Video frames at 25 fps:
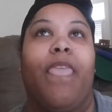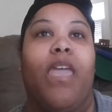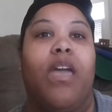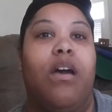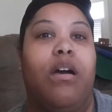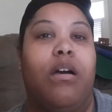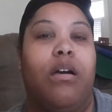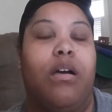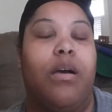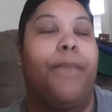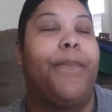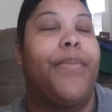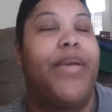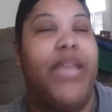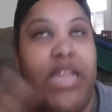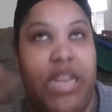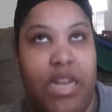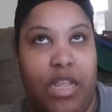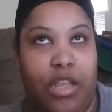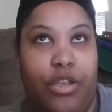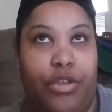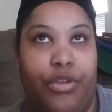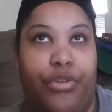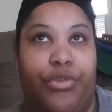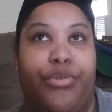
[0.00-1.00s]
But
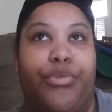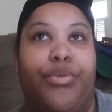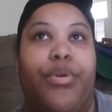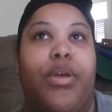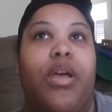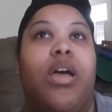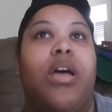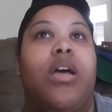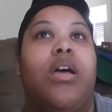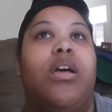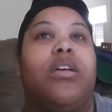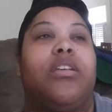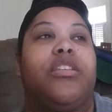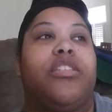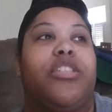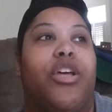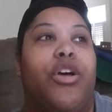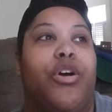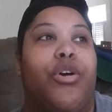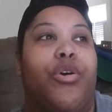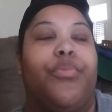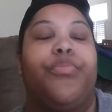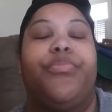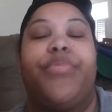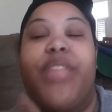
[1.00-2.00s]
anywho,
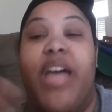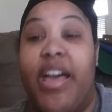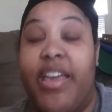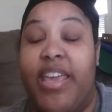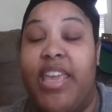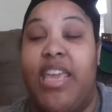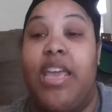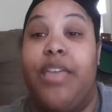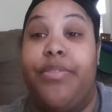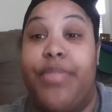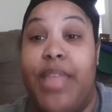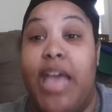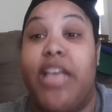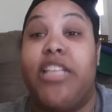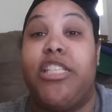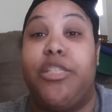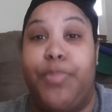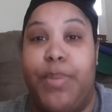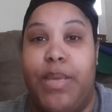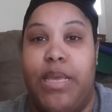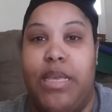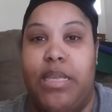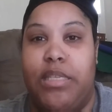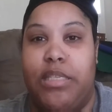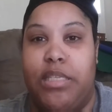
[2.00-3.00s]
so again, that
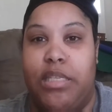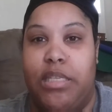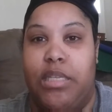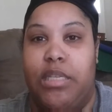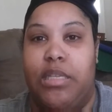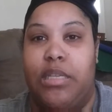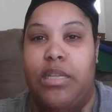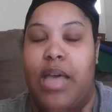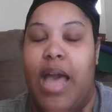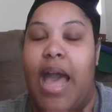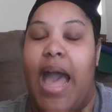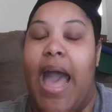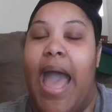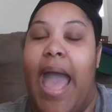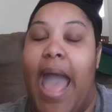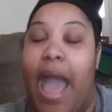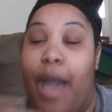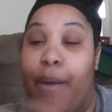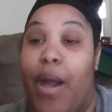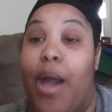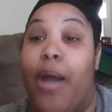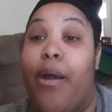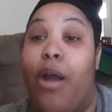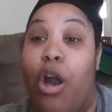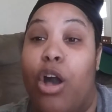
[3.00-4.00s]
speaks to
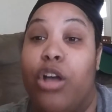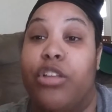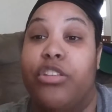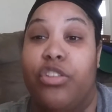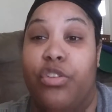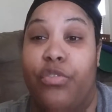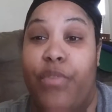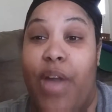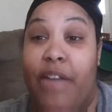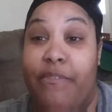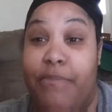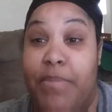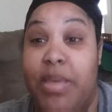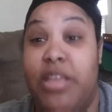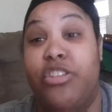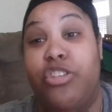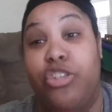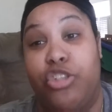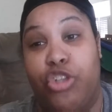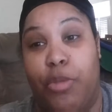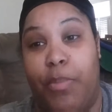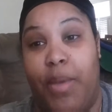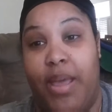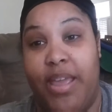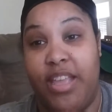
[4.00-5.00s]
how I've
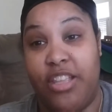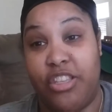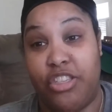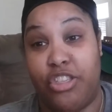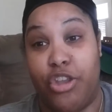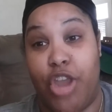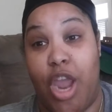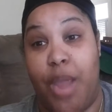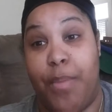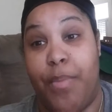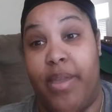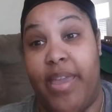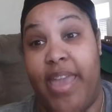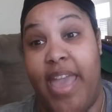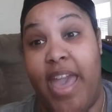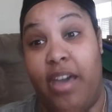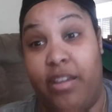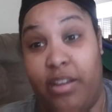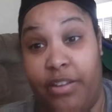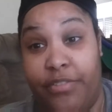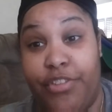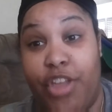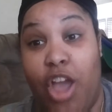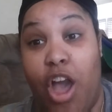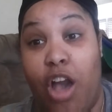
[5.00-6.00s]
mentioned on my Instagram
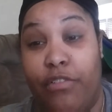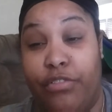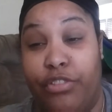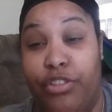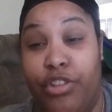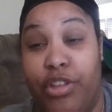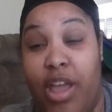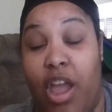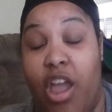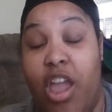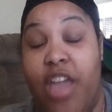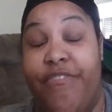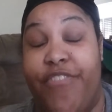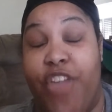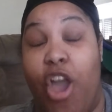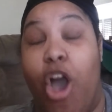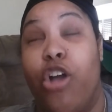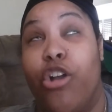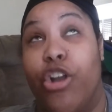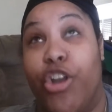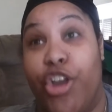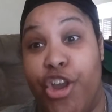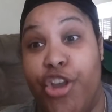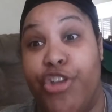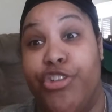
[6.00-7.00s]
account, if y'all
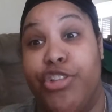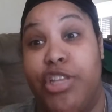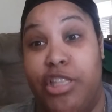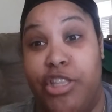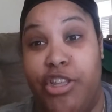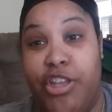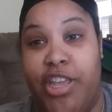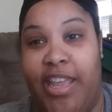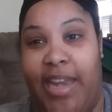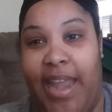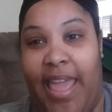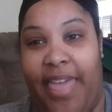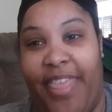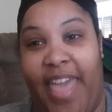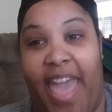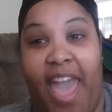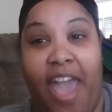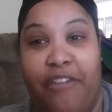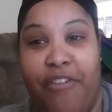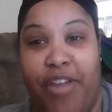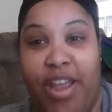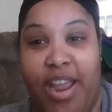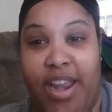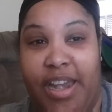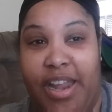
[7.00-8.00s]
are currently looking at
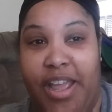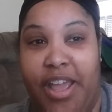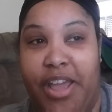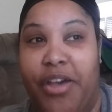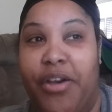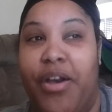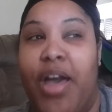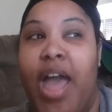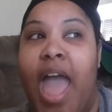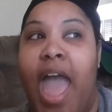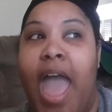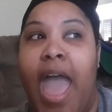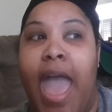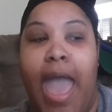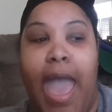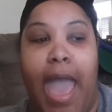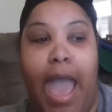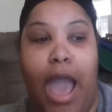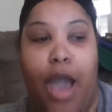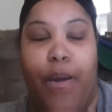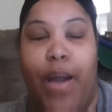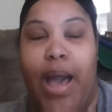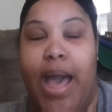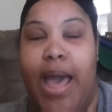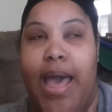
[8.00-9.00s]
that right now,
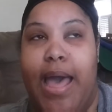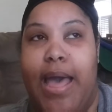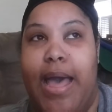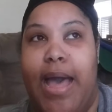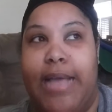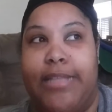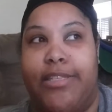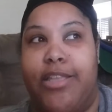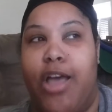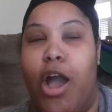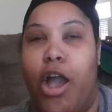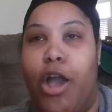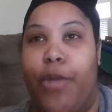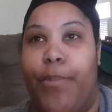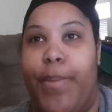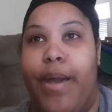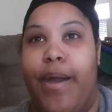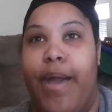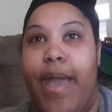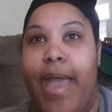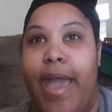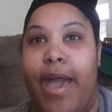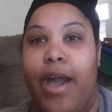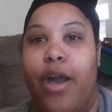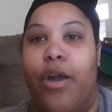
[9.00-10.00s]
how I talk
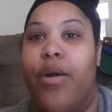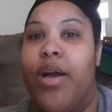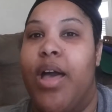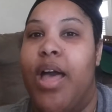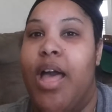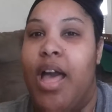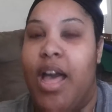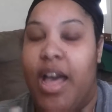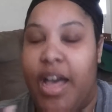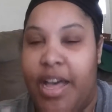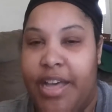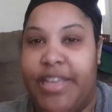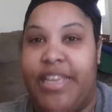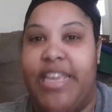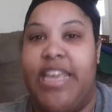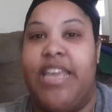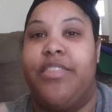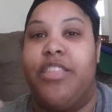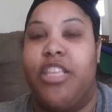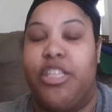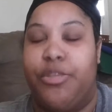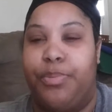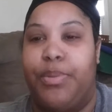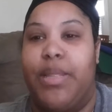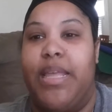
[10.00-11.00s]
about how,
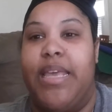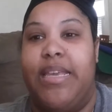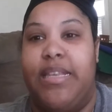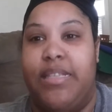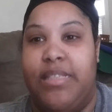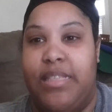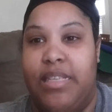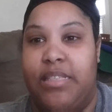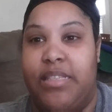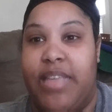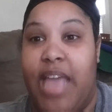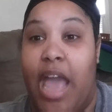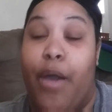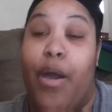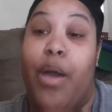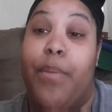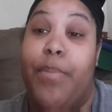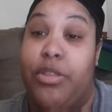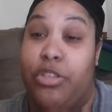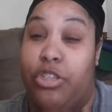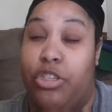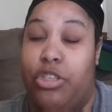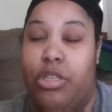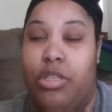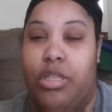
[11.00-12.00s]
again, this plays into how I
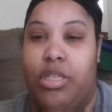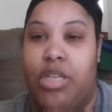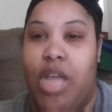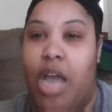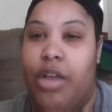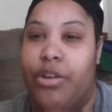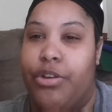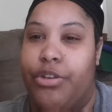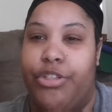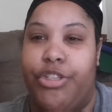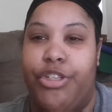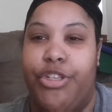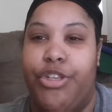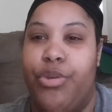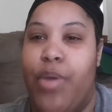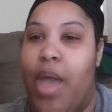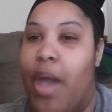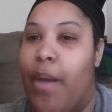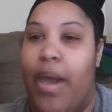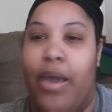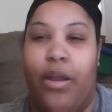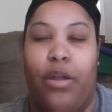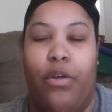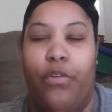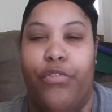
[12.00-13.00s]
mentioned to the doctor too,
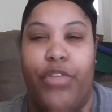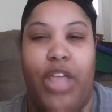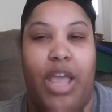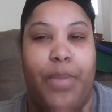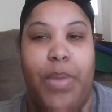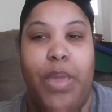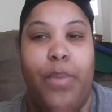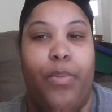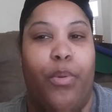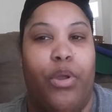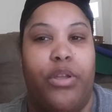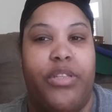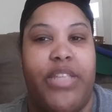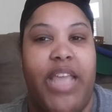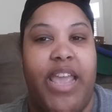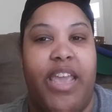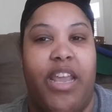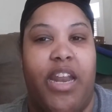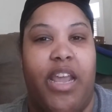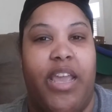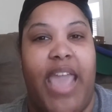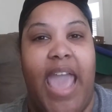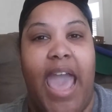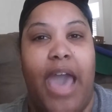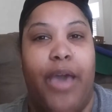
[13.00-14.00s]
how I don't feel like people are
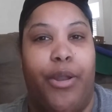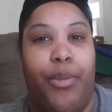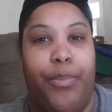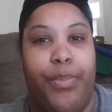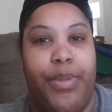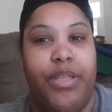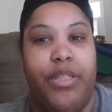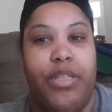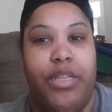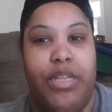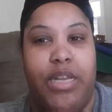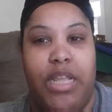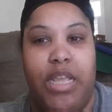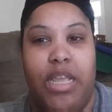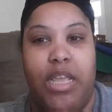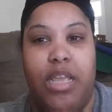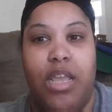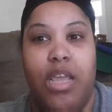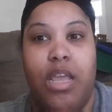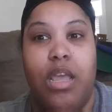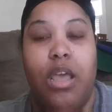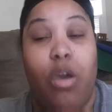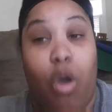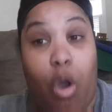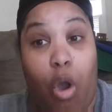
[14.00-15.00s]
taking accountability
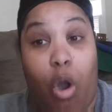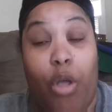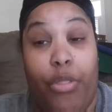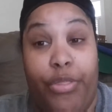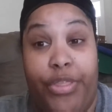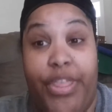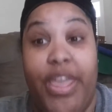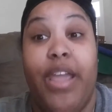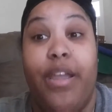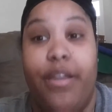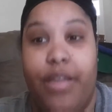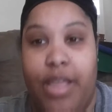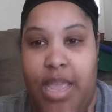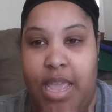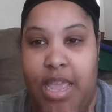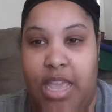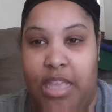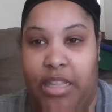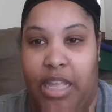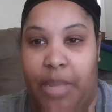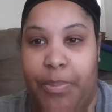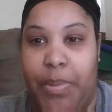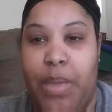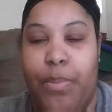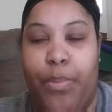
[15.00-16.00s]
on their
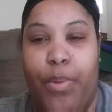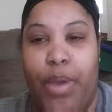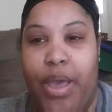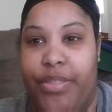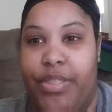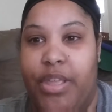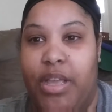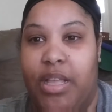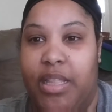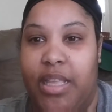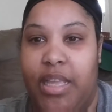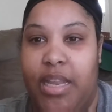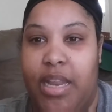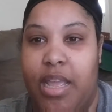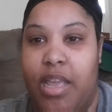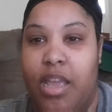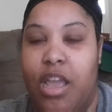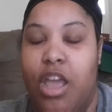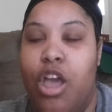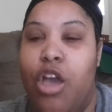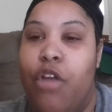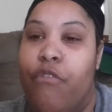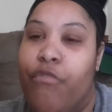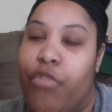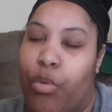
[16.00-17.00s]
end, like people at the clinic,
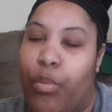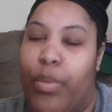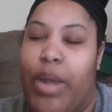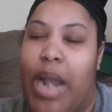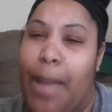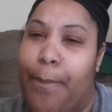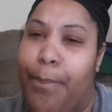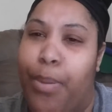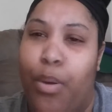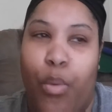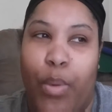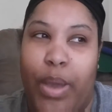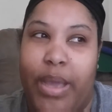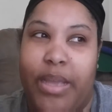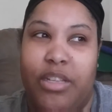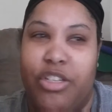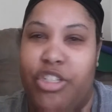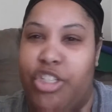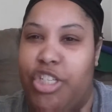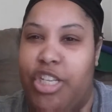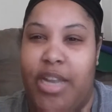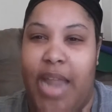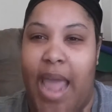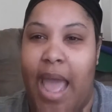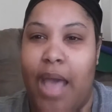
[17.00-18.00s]
from when I point
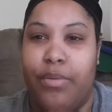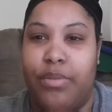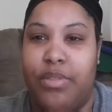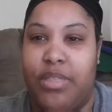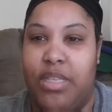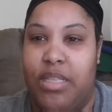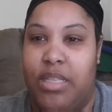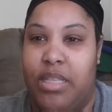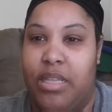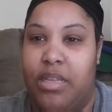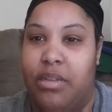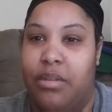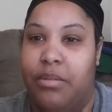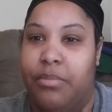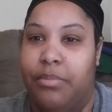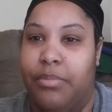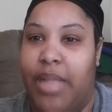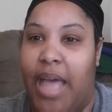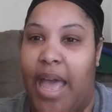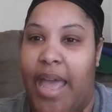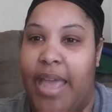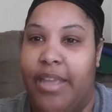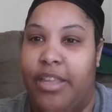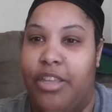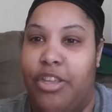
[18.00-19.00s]
shit out to them,
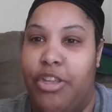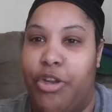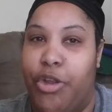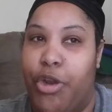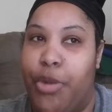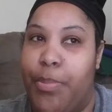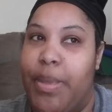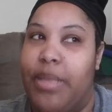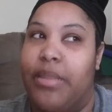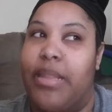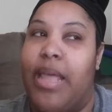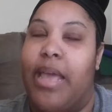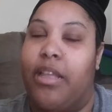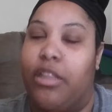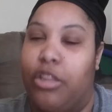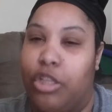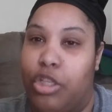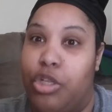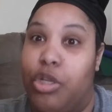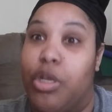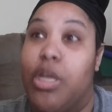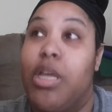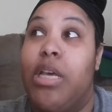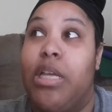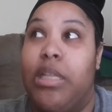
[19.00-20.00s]
like, you know what I mean, like,
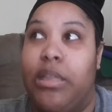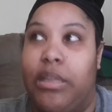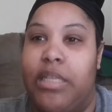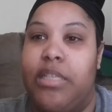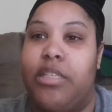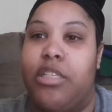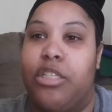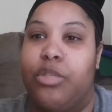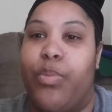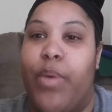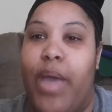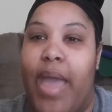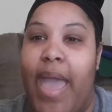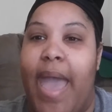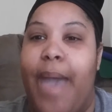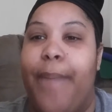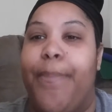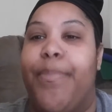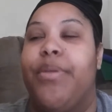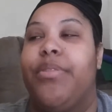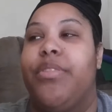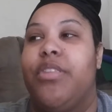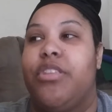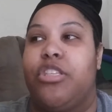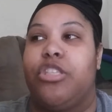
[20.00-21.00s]
look, this is what
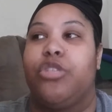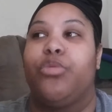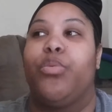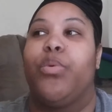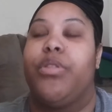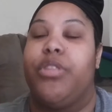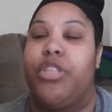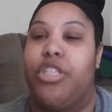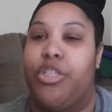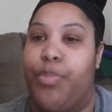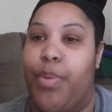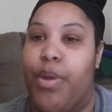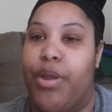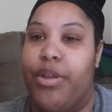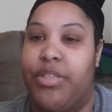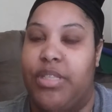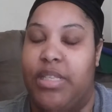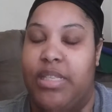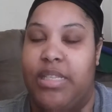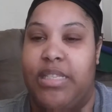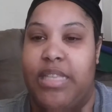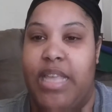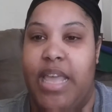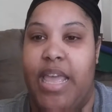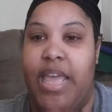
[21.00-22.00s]
happened, this is what this
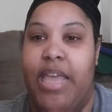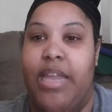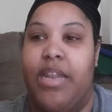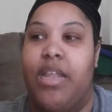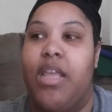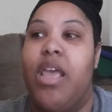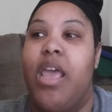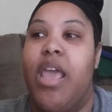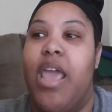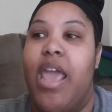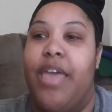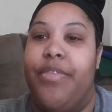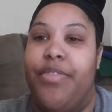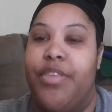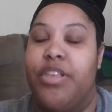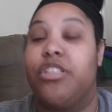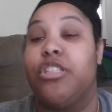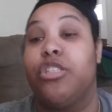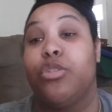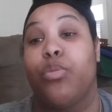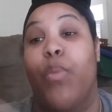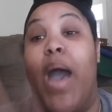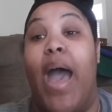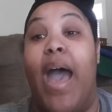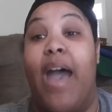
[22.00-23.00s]
person said, and
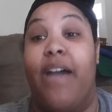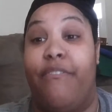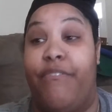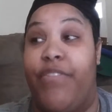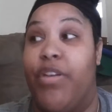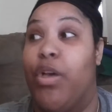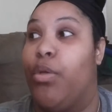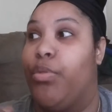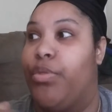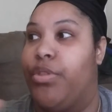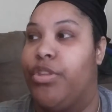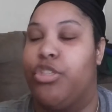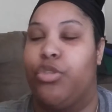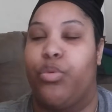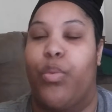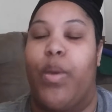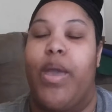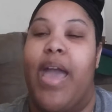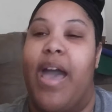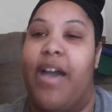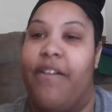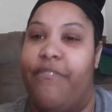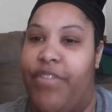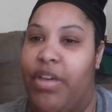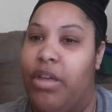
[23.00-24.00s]
this is why I felt this
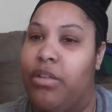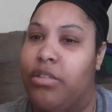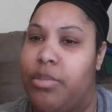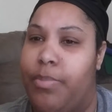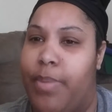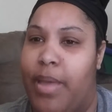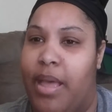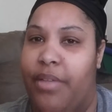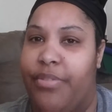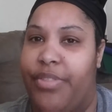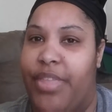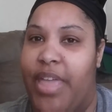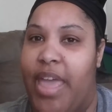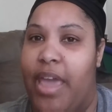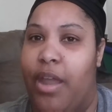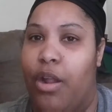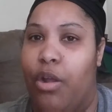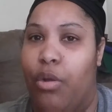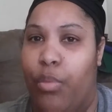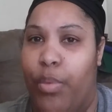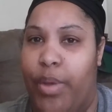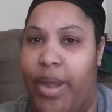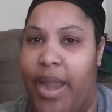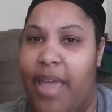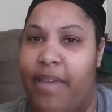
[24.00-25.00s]
way I felt about that,
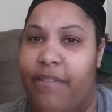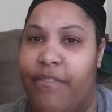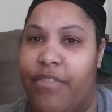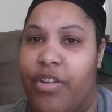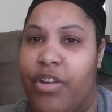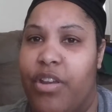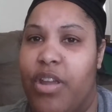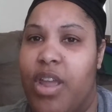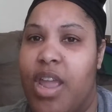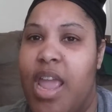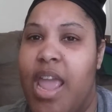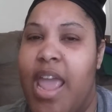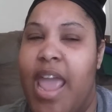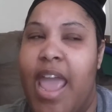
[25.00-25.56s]
or whatever.